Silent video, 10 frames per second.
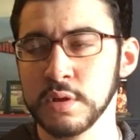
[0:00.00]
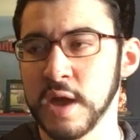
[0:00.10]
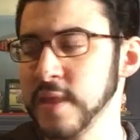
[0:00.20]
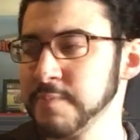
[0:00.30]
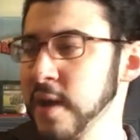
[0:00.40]

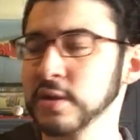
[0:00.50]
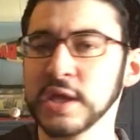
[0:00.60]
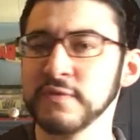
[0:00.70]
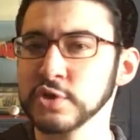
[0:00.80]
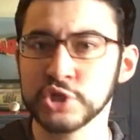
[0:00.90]
And they barely
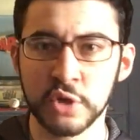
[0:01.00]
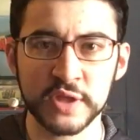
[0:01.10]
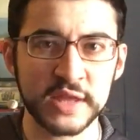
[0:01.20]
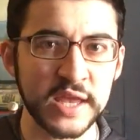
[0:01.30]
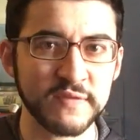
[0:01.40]
even showed
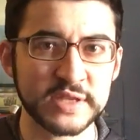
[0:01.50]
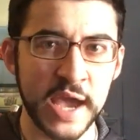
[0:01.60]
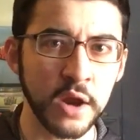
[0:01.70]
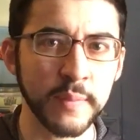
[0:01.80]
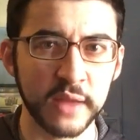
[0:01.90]
that they even
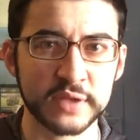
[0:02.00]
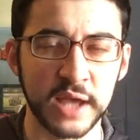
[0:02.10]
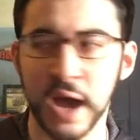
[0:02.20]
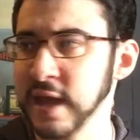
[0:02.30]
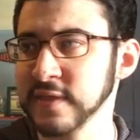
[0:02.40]
cared about the
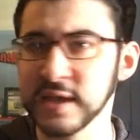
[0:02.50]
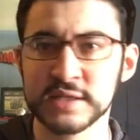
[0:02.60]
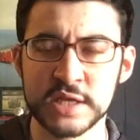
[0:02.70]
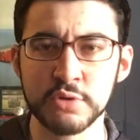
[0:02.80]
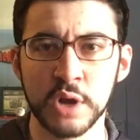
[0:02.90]
guy, and they
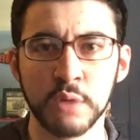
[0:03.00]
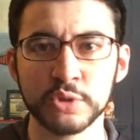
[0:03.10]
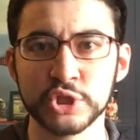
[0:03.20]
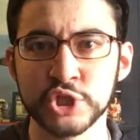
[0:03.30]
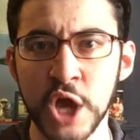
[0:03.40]
continued on
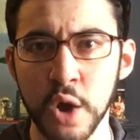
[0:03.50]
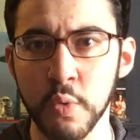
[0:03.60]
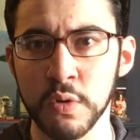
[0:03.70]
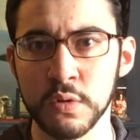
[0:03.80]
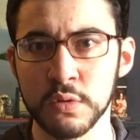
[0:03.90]
with the
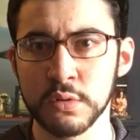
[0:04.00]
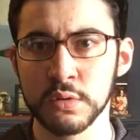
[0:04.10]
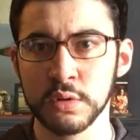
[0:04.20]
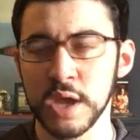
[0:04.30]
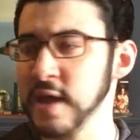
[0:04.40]
show
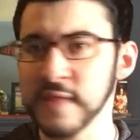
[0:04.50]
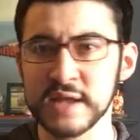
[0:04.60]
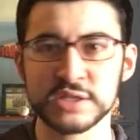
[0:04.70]
in that